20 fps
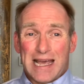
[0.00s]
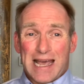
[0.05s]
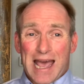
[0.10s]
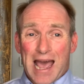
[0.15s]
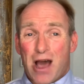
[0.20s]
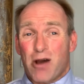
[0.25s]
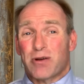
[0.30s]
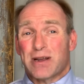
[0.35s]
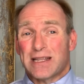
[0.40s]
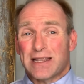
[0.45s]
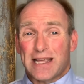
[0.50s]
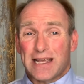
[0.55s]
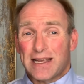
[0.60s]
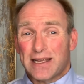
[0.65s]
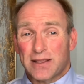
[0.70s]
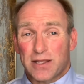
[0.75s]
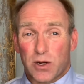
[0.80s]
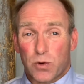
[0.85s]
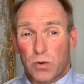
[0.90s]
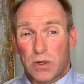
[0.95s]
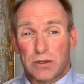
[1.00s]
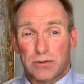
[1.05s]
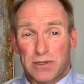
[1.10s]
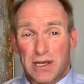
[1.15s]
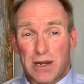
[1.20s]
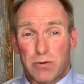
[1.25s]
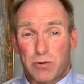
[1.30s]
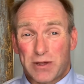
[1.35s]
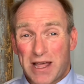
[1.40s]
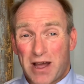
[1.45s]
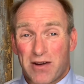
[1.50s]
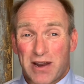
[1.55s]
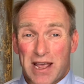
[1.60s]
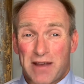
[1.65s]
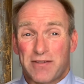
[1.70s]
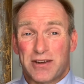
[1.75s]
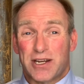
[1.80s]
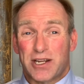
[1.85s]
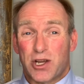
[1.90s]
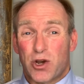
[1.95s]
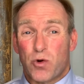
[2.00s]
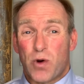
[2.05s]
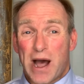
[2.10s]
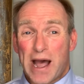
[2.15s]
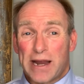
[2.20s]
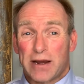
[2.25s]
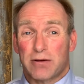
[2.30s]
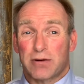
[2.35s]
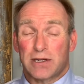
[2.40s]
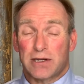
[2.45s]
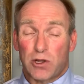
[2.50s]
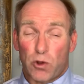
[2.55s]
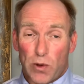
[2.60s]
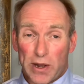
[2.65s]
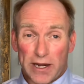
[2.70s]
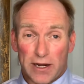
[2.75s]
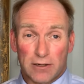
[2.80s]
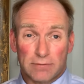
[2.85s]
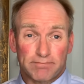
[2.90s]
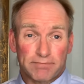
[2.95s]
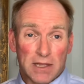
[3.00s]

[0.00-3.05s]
how can they get their will done without having to go hire a lawyer.